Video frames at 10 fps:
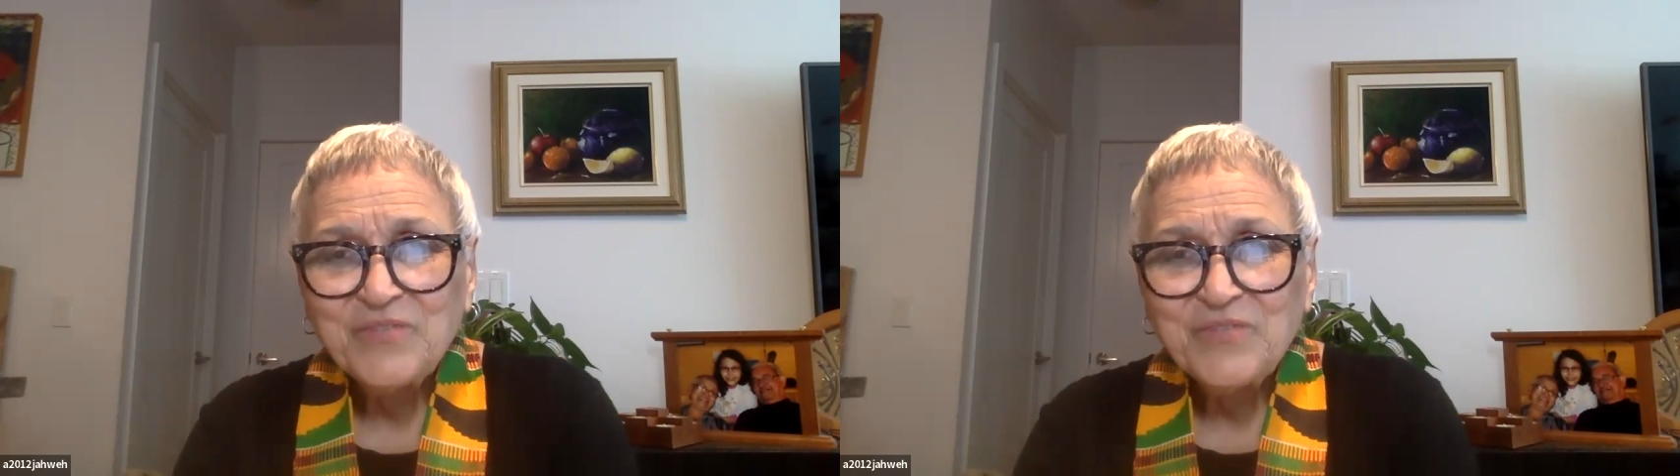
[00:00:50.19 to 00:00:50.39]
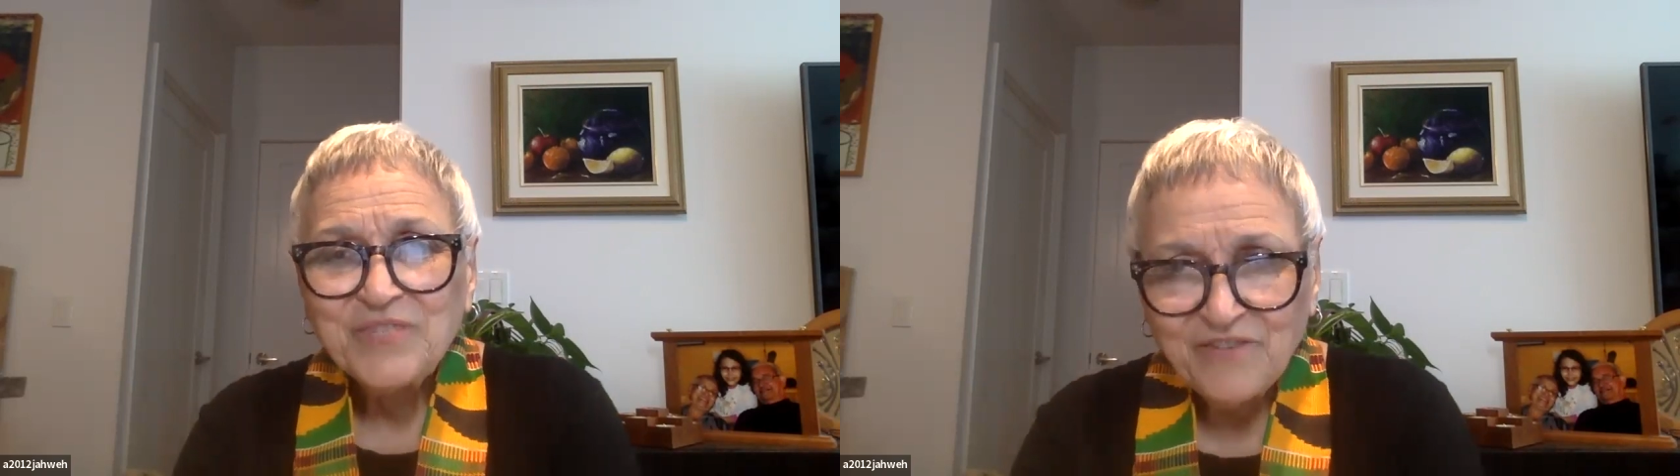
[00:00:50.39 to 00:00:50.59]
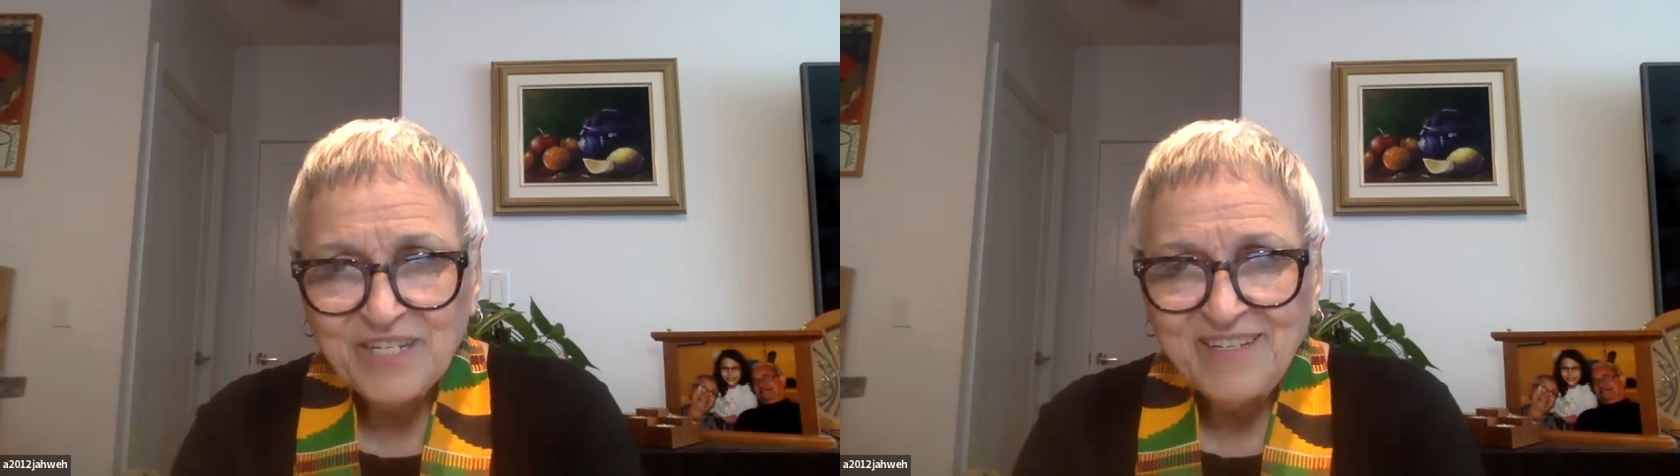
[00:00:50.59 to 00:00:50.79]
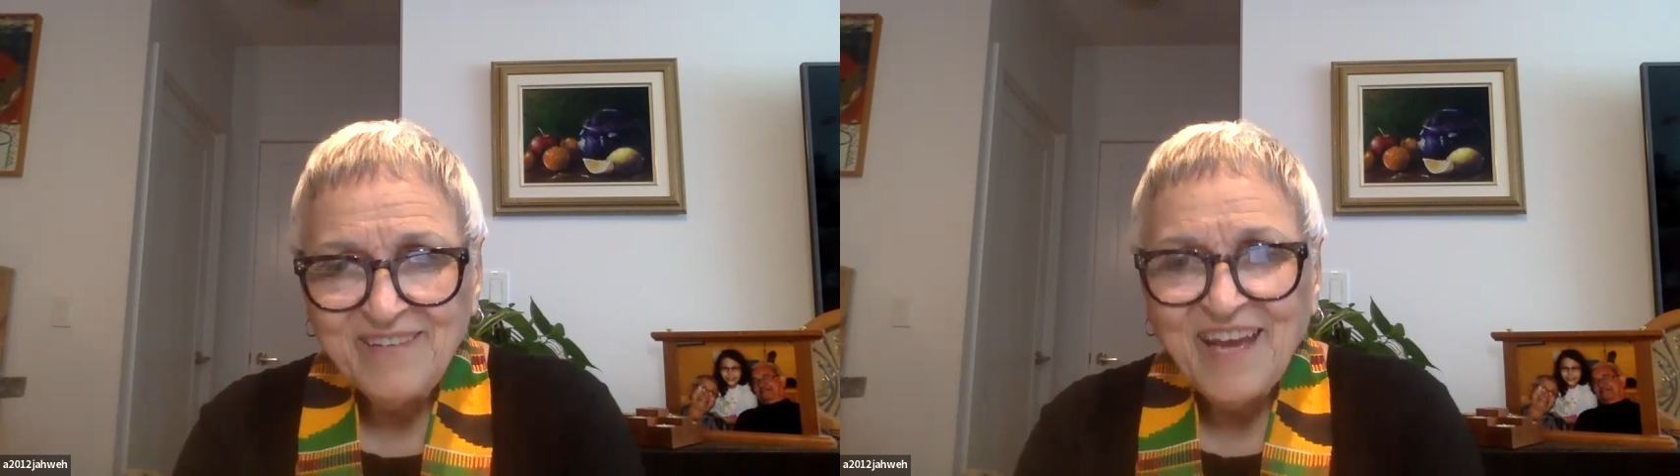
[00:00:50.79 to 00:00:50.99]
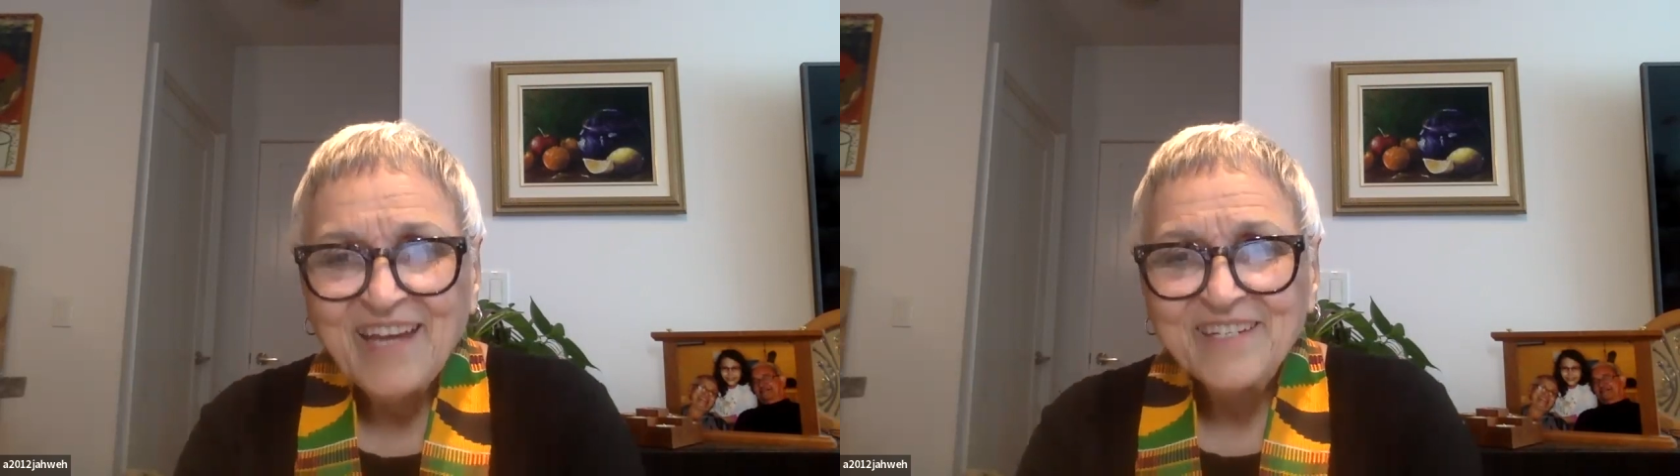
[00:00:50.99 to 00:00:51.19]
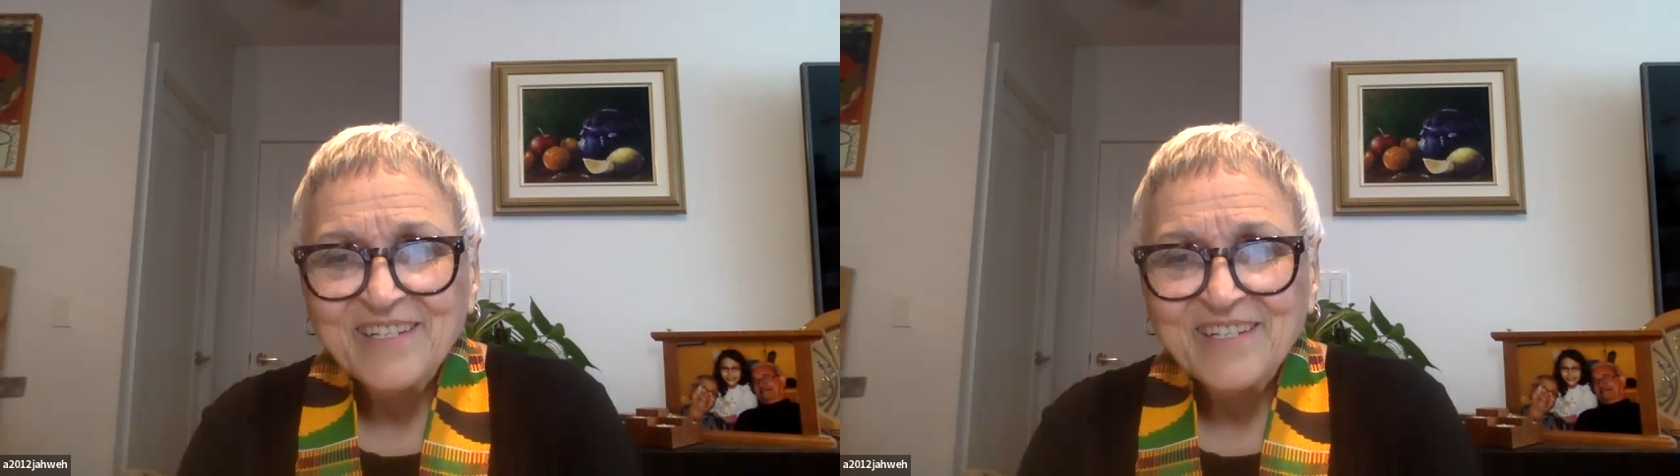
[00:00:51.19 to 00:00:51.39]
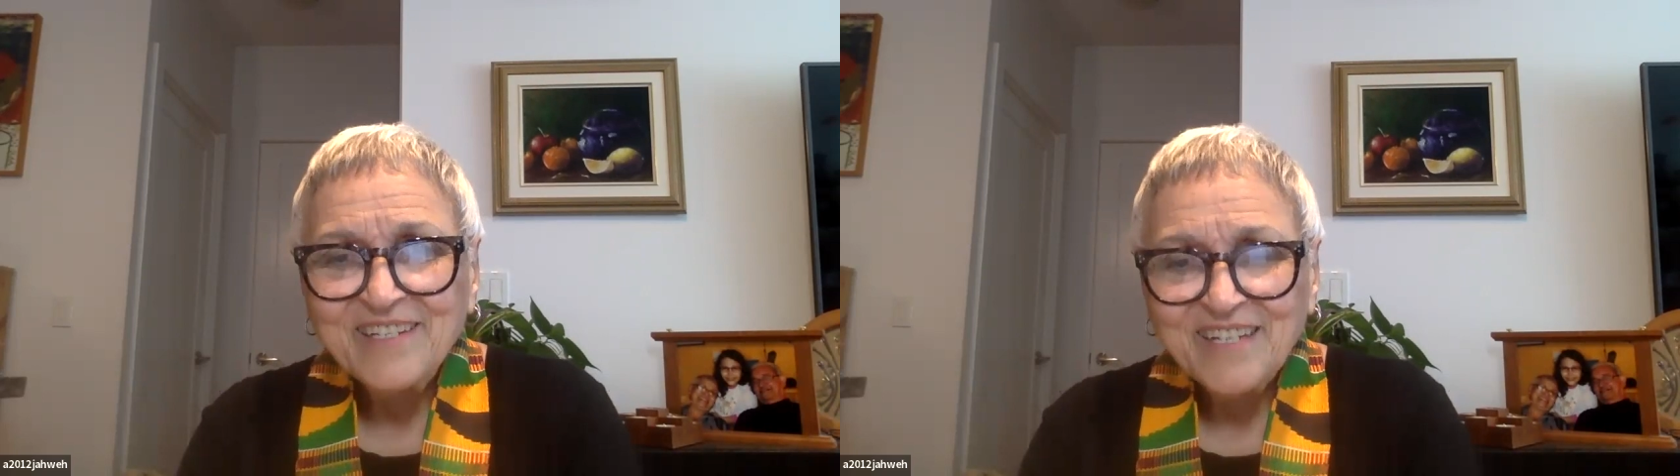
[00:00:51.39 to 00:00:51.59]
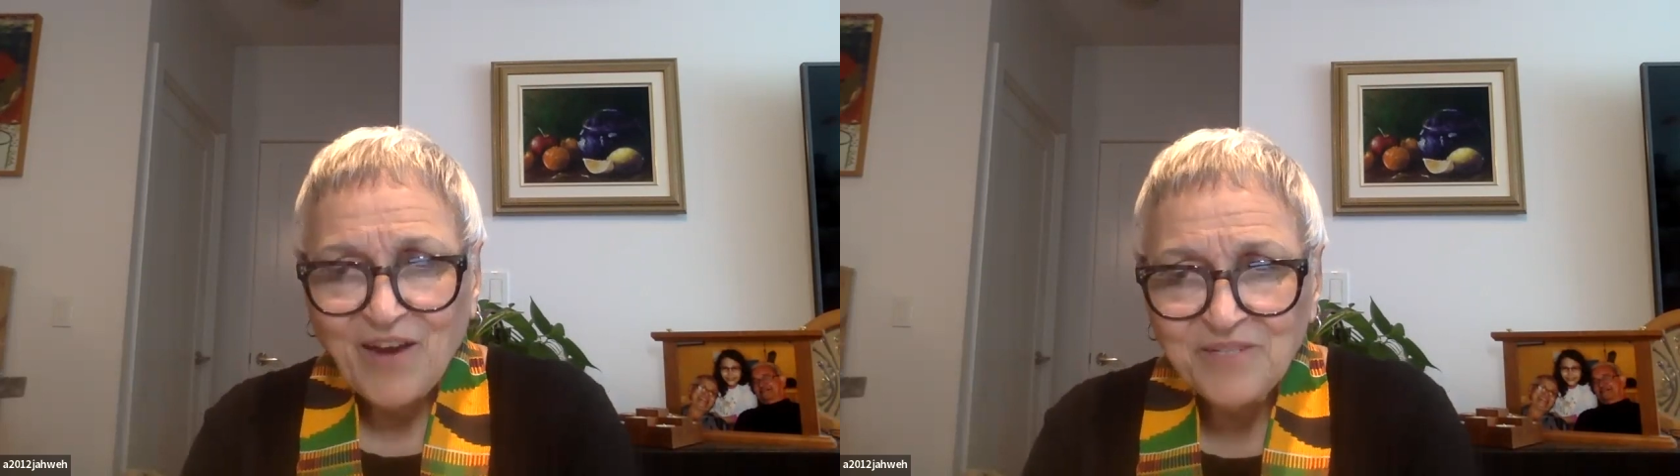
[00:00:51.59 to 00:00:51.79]
Stephanie and
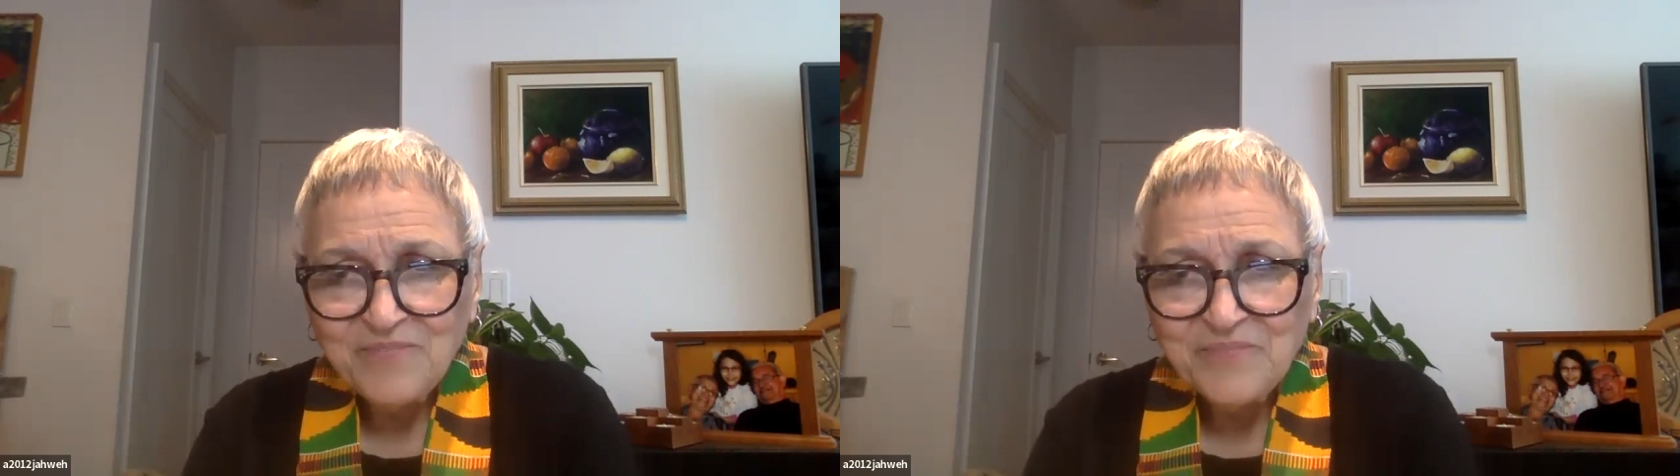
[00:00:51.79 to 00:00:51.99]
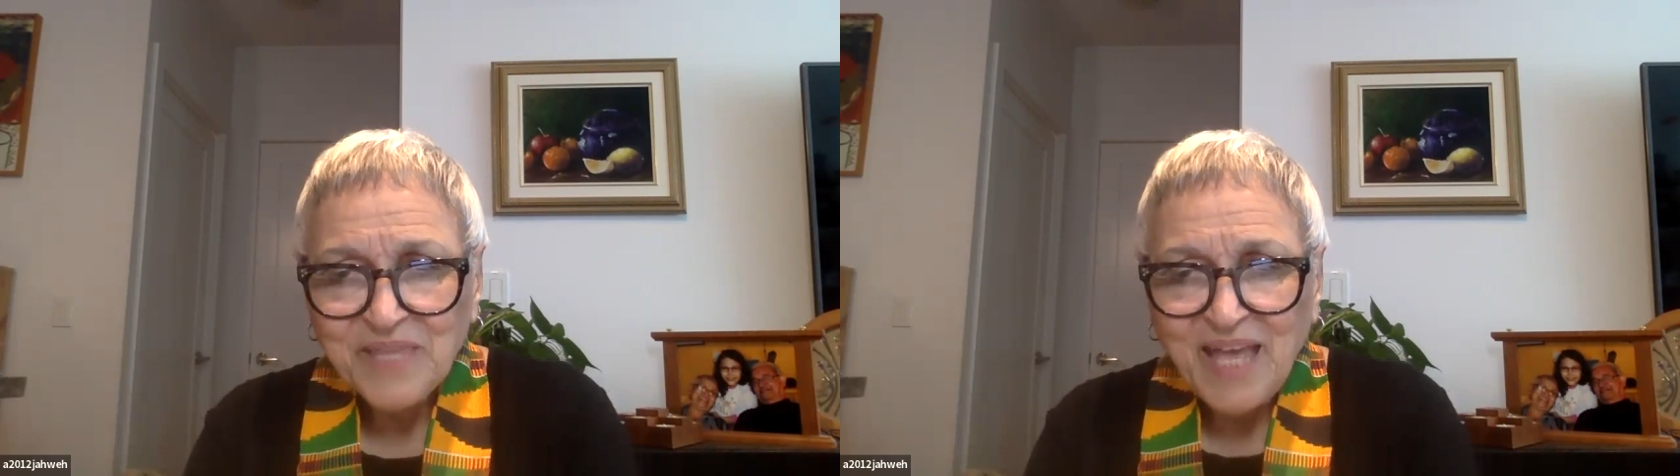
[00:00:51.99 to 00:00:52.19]
Carol.